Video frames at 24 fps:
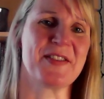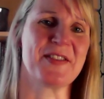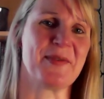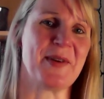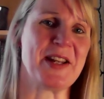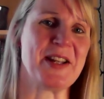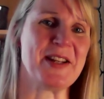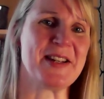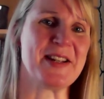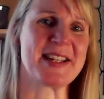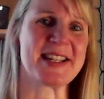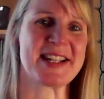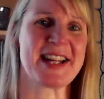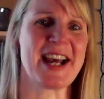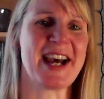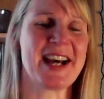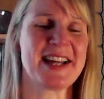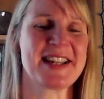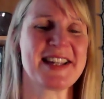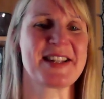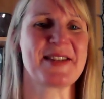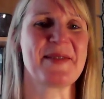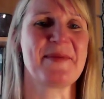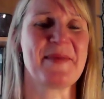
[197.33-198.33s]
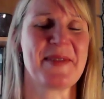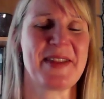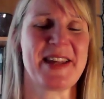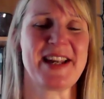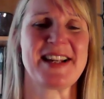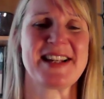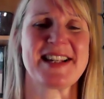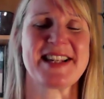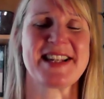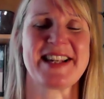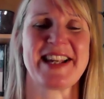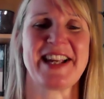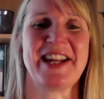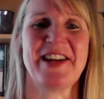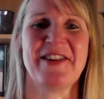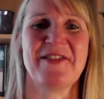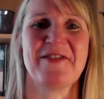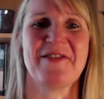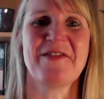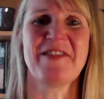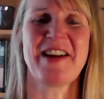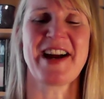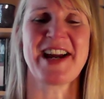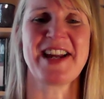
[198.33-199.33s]
When you start something, see it
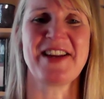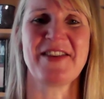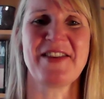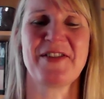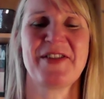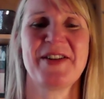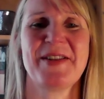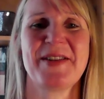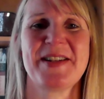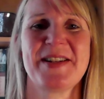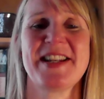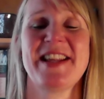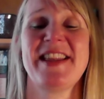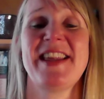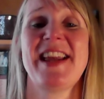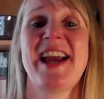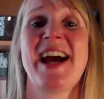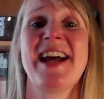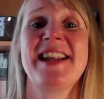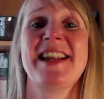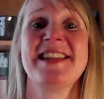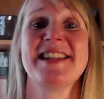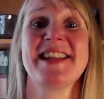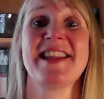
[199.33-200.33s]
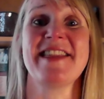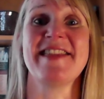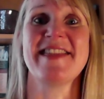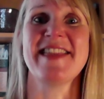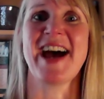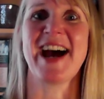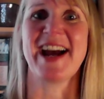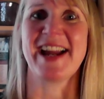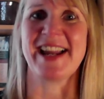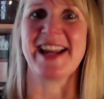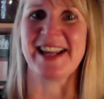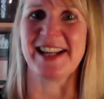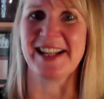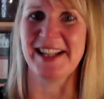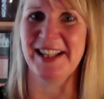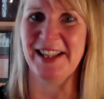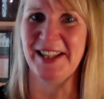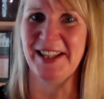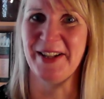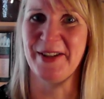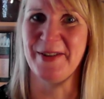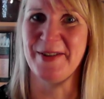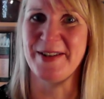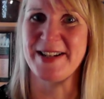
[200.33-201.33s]
right through to the end, and that
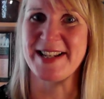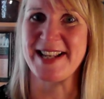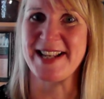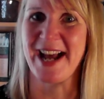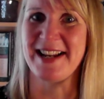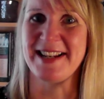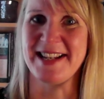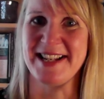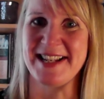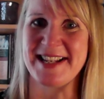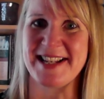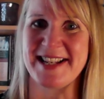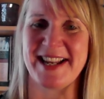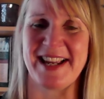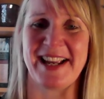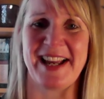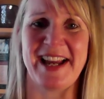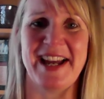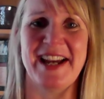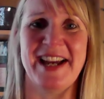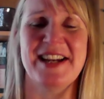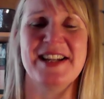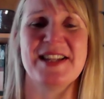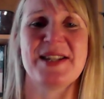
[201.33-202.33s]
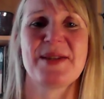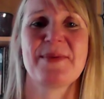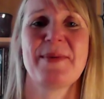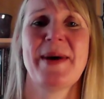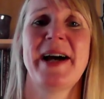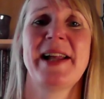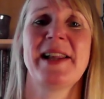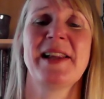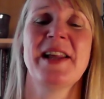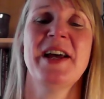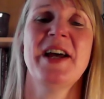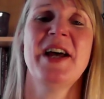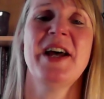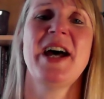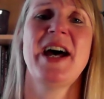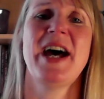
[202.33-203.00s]
includes editing it as well,